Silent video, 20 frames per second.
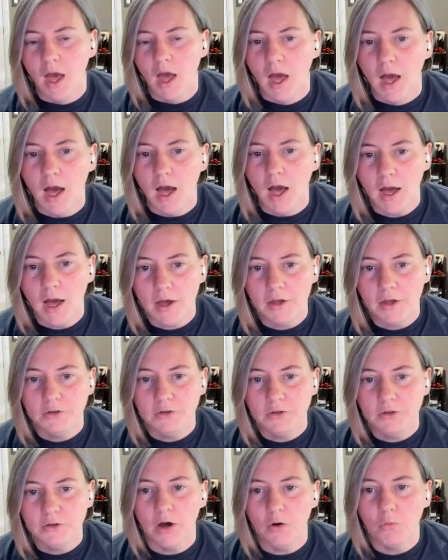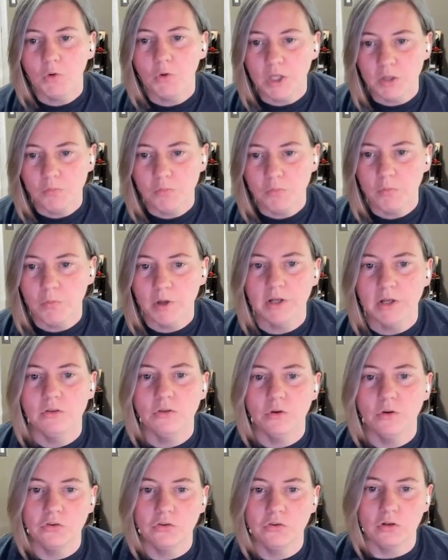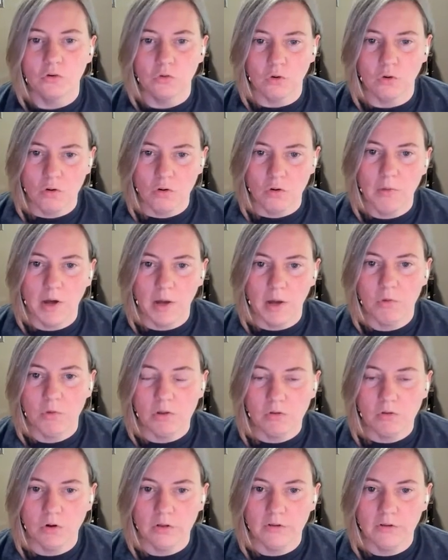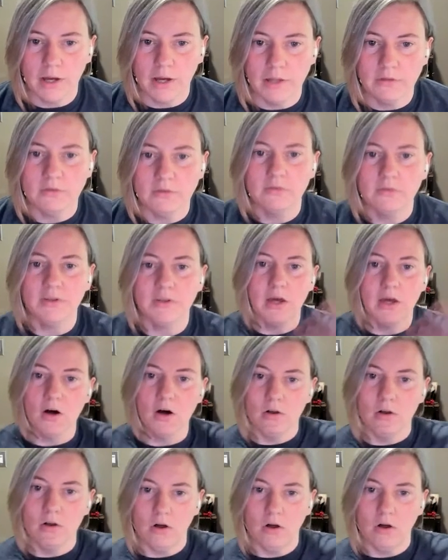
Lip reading: And we implemented those in Chrome and we looked at scale.